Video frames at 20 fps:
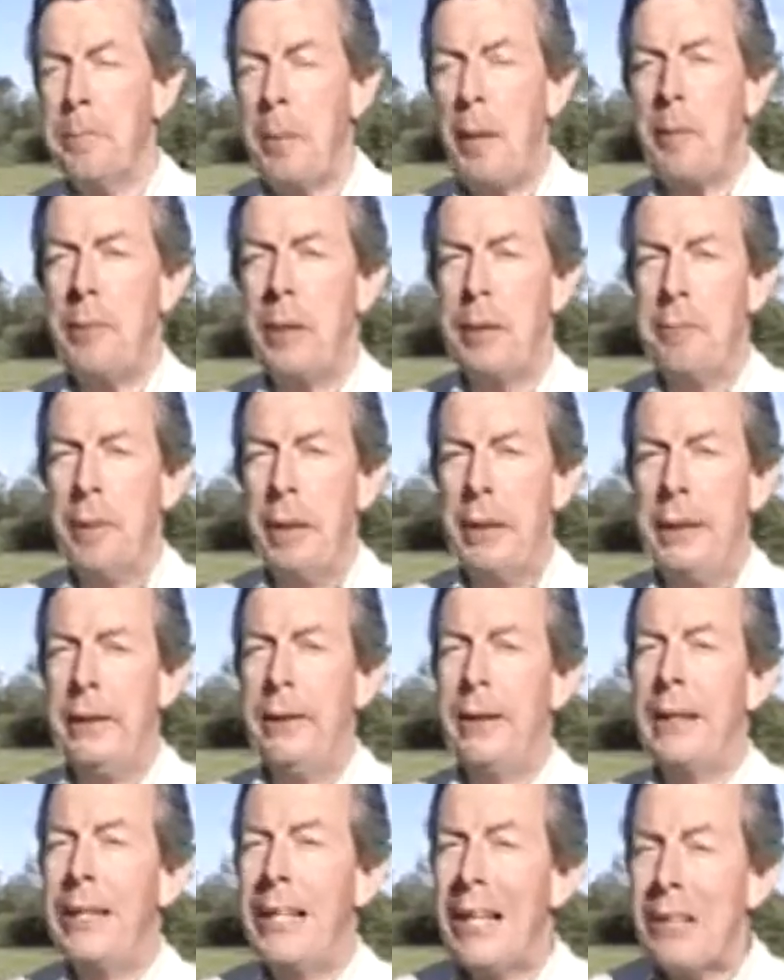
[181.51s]
of the public
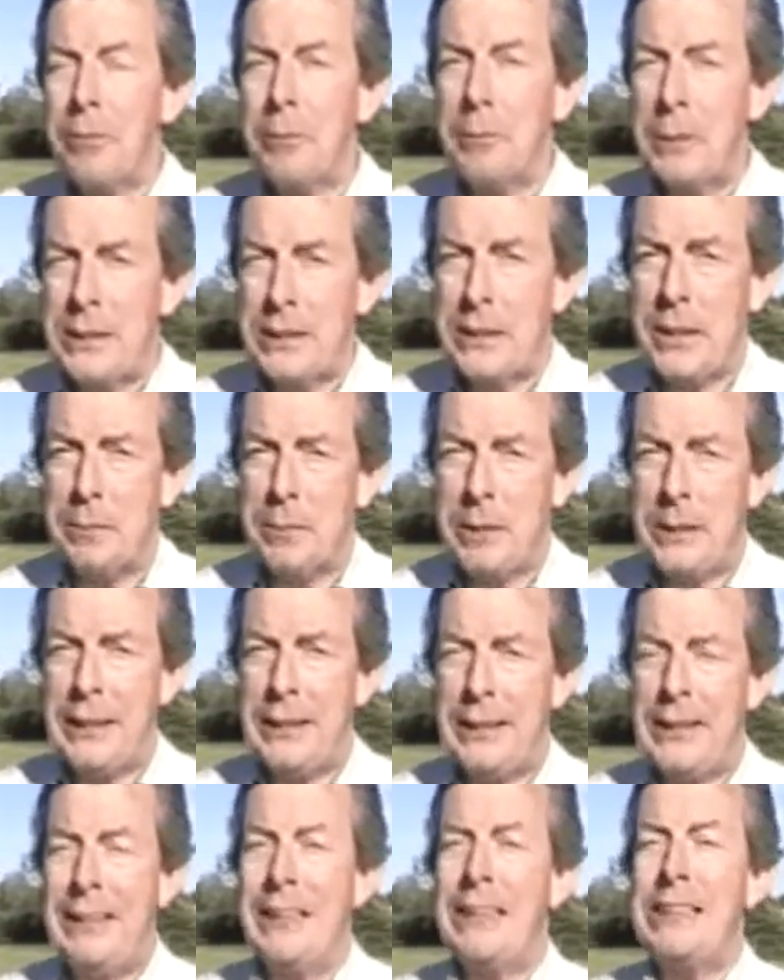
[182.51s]
money, the government
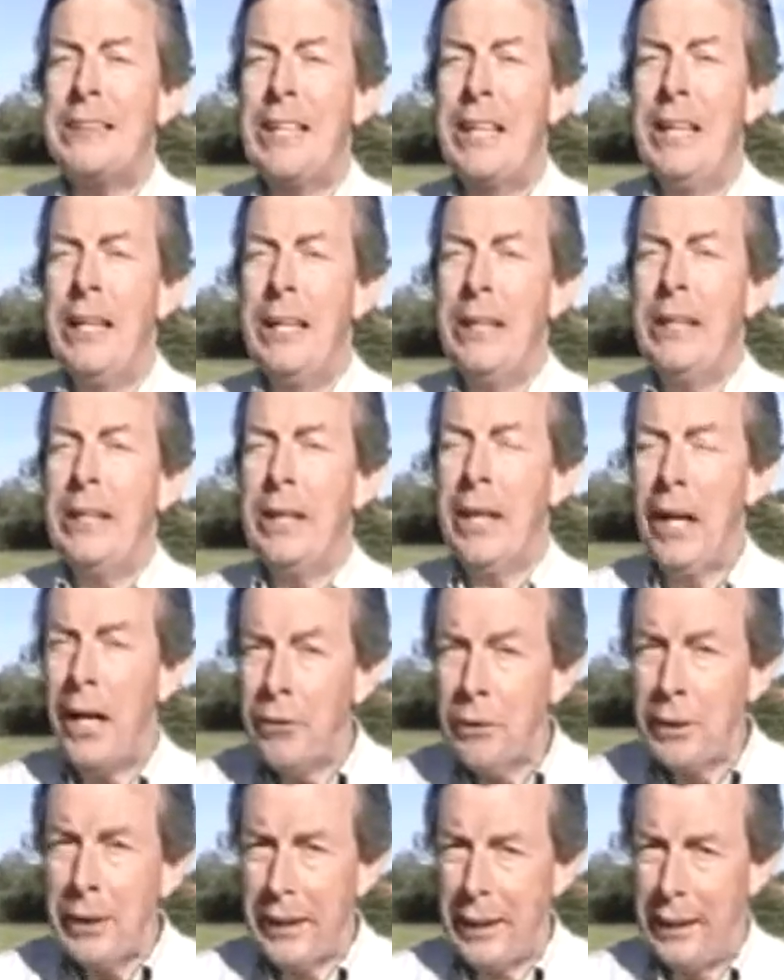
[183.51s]
subsidy that is
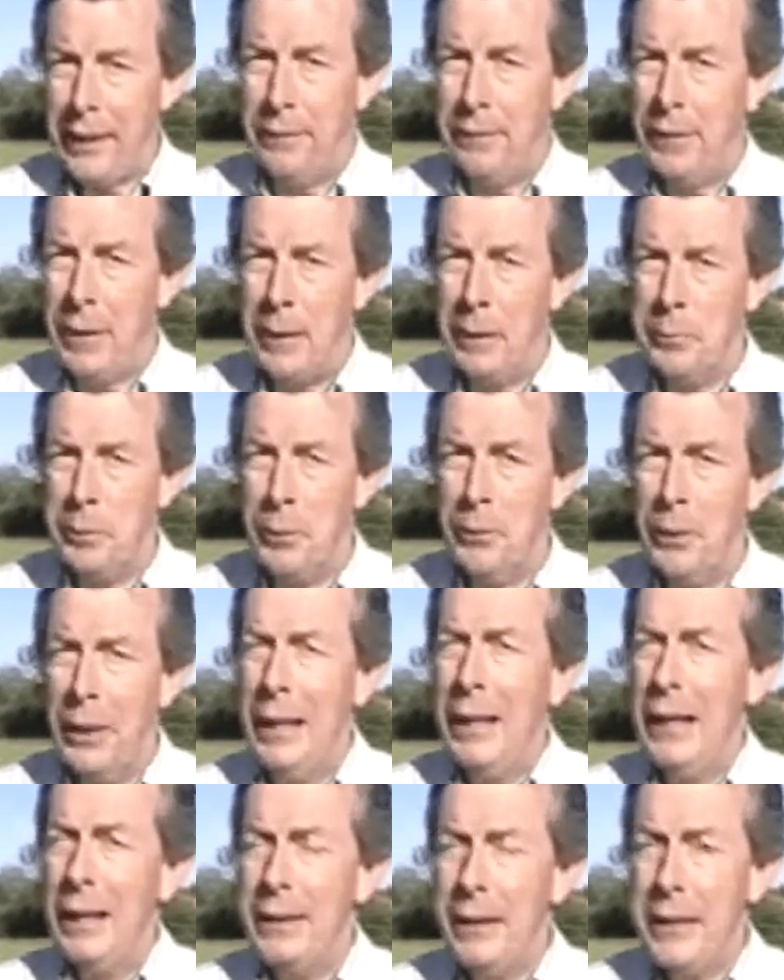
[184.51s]
currently available,
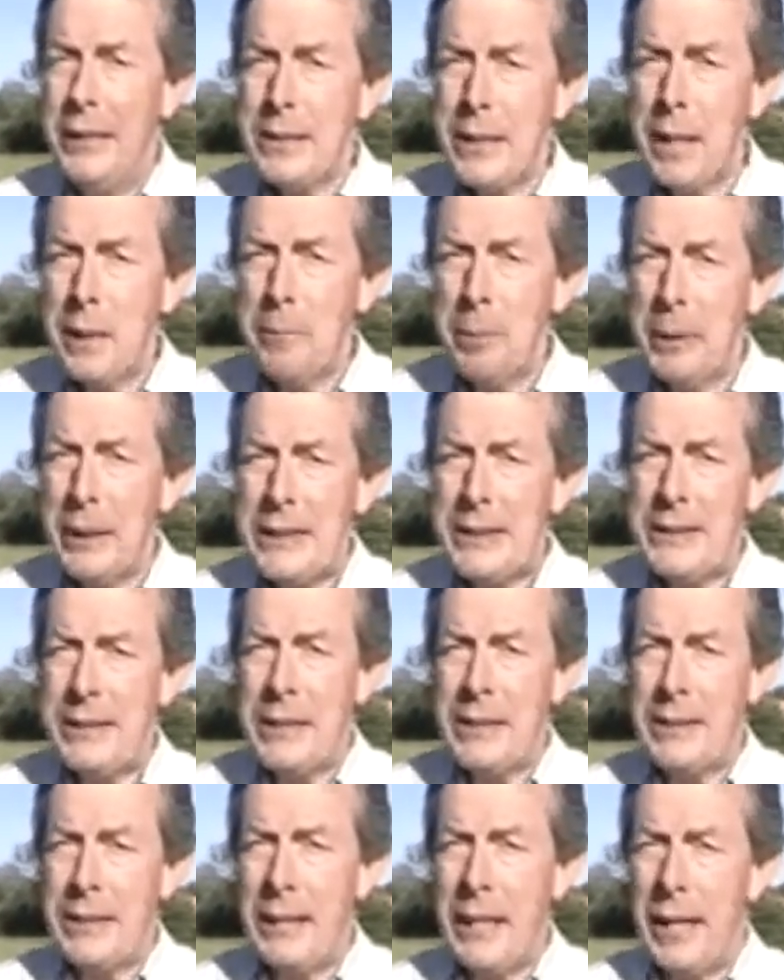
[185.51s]
these companies
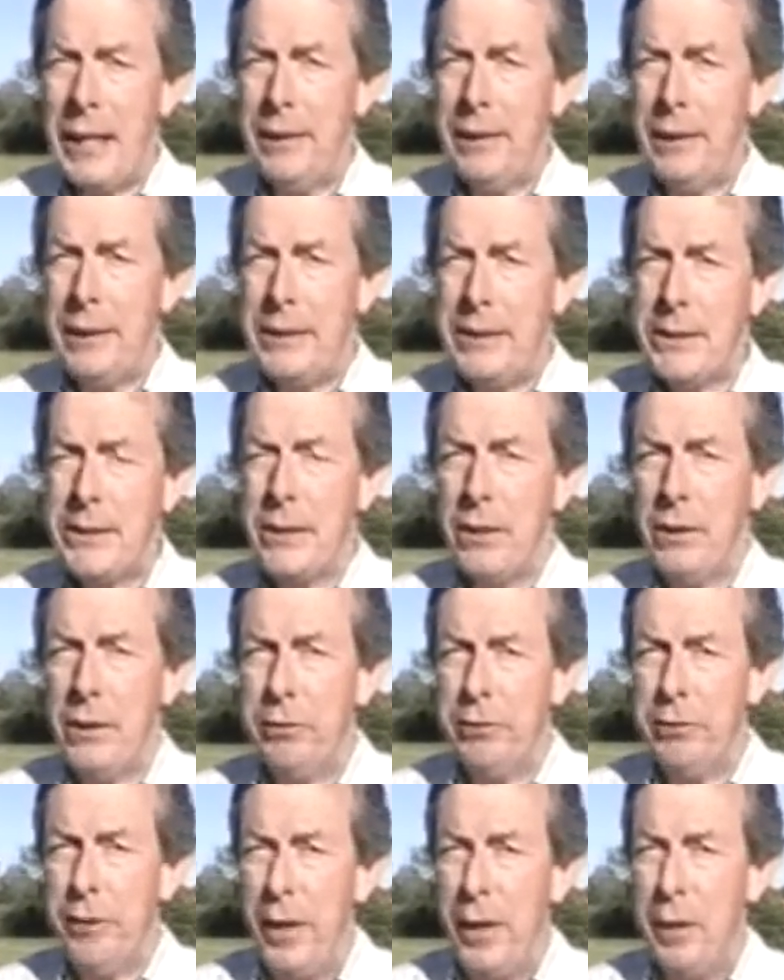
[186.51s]
need to get these
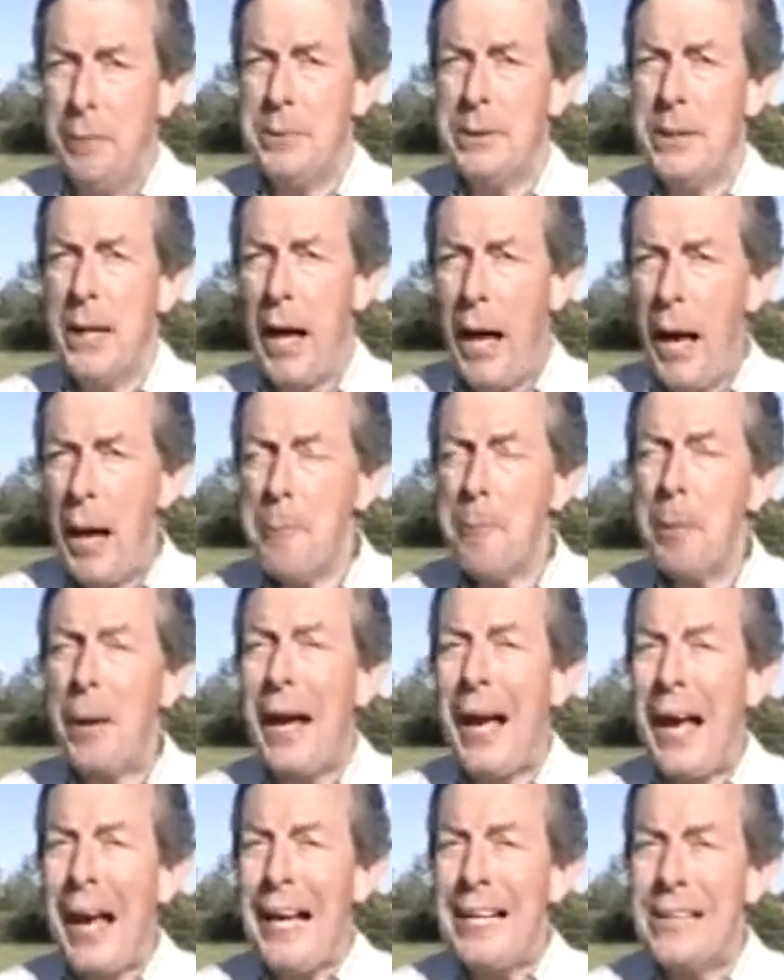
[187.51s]
solar farms up
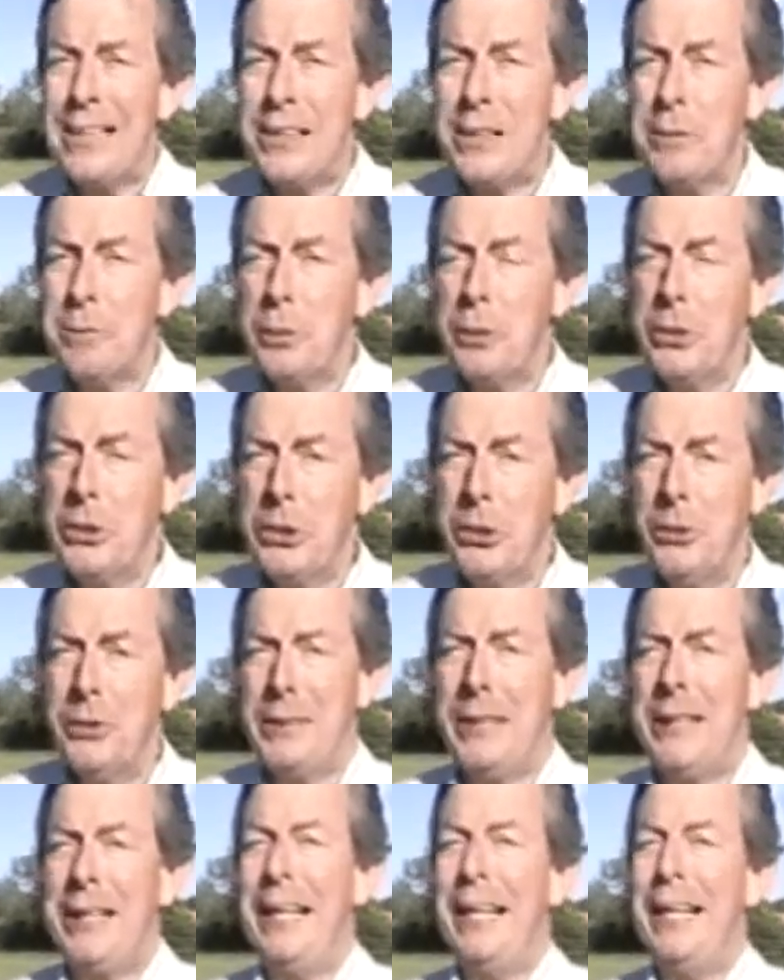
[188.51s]
and
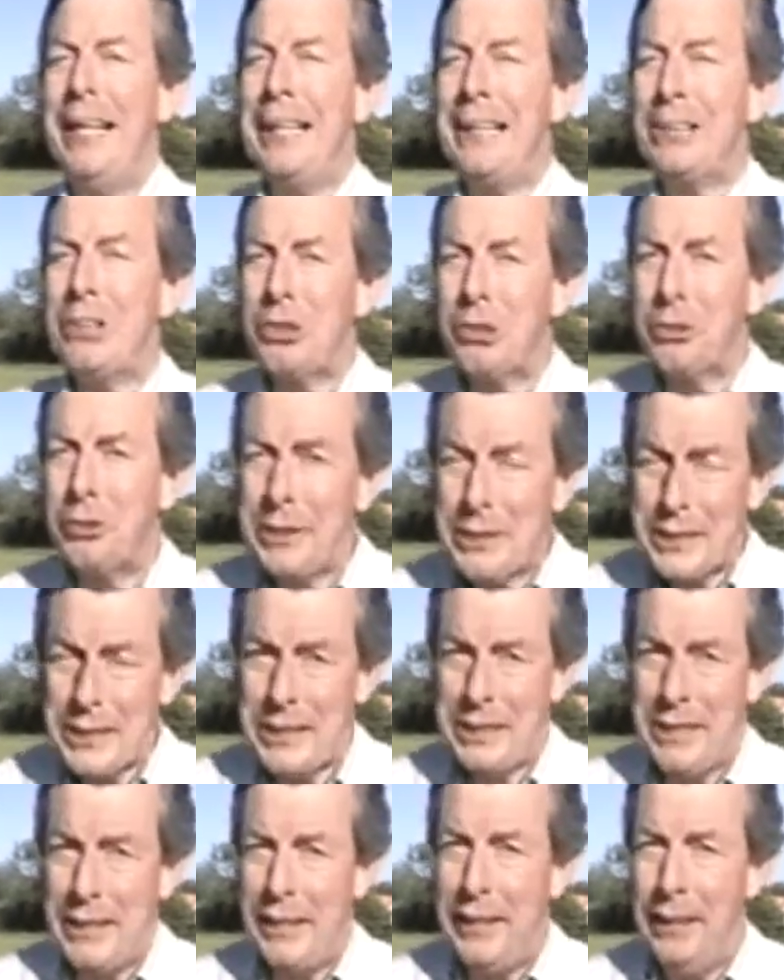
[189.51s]
producing
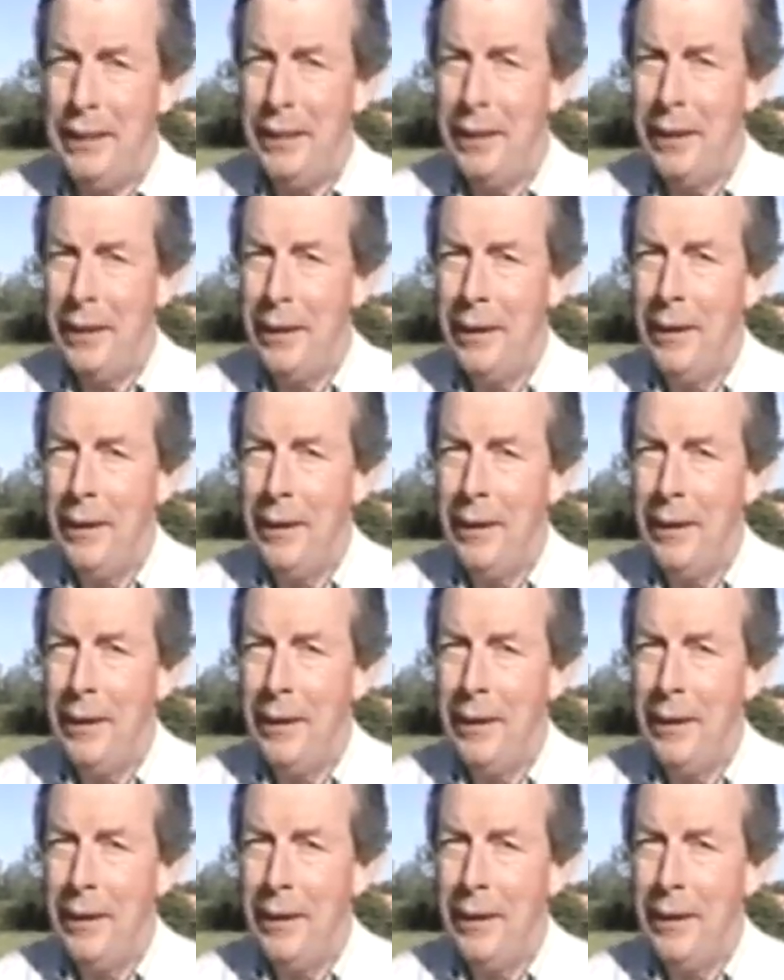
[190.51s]
electricity